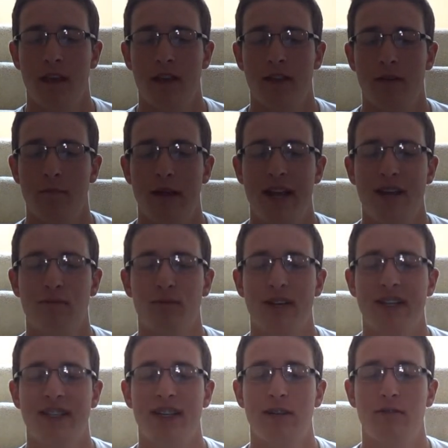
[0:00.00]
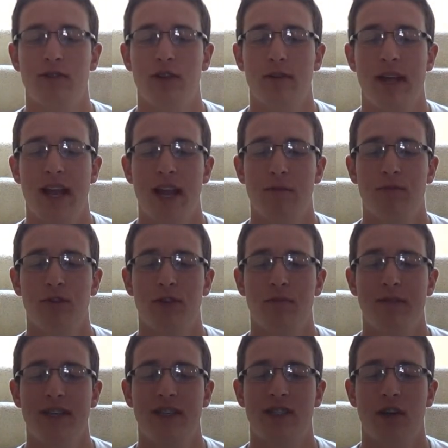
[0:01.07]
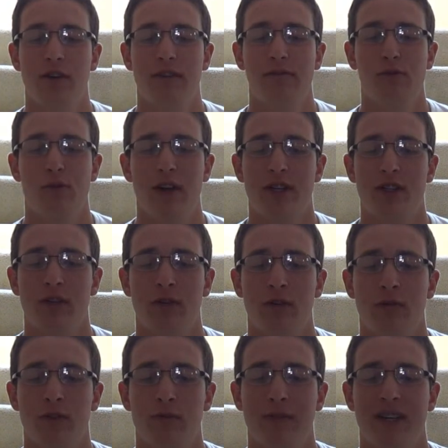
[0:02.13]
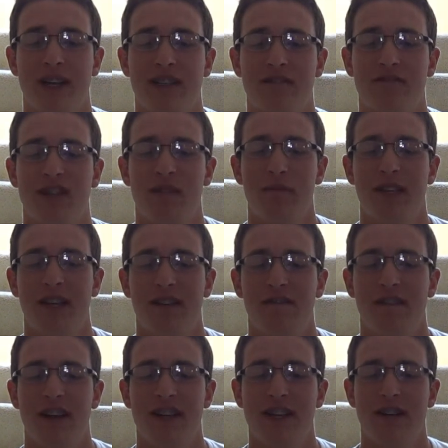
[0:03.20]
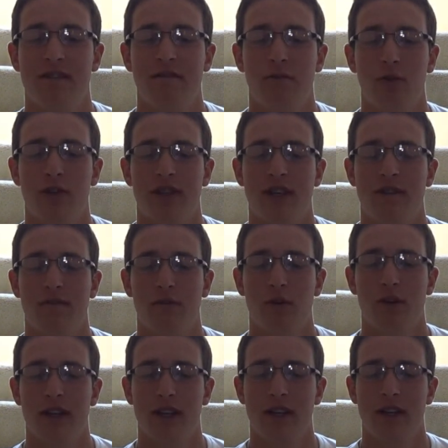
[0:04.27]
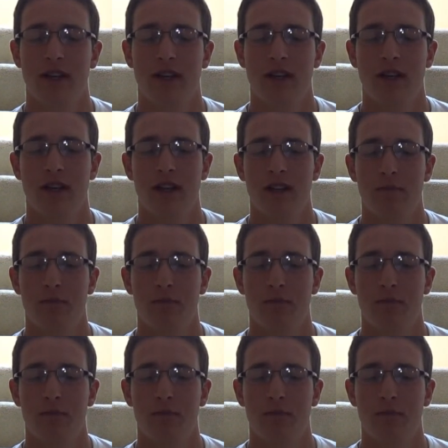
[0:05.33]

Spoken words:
The main reason it was able to be so influential was because of something invented in 1440, the